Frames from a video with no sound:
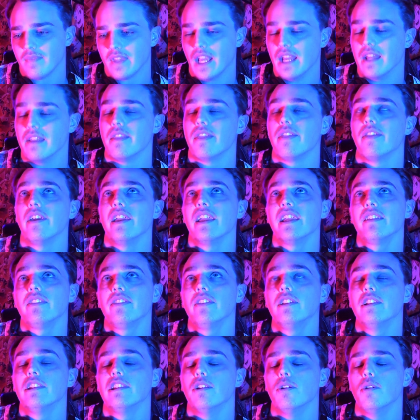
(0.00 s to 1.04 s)
And thank
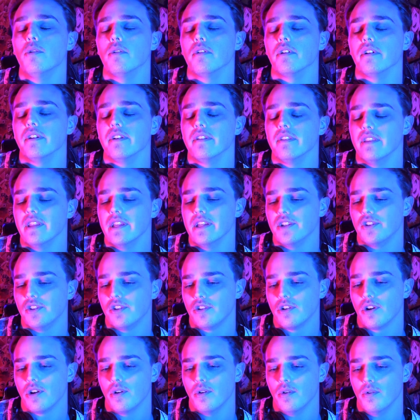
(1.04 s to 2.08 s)
the Lord they
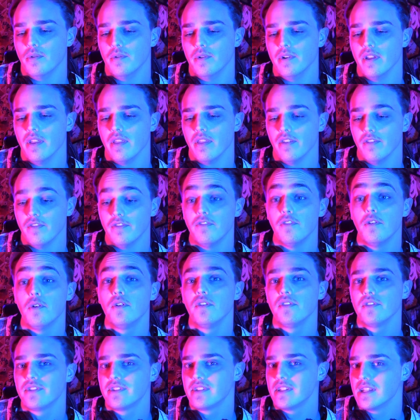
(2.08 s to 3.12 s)
showed the
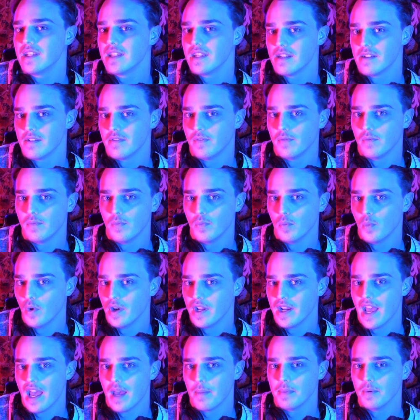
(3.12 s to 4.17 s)
full scene of
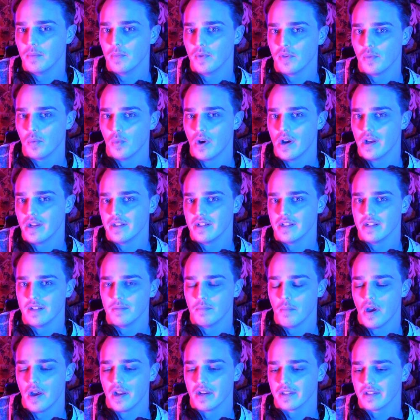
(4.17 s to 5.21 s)
what happened with Wanda
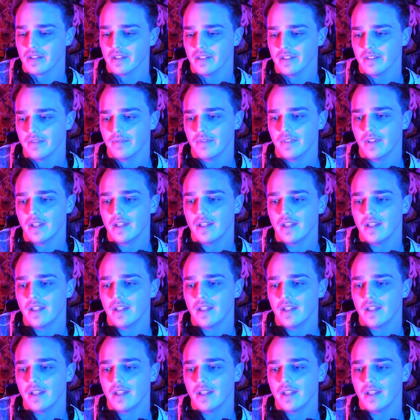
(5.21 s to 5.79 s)
and Monica,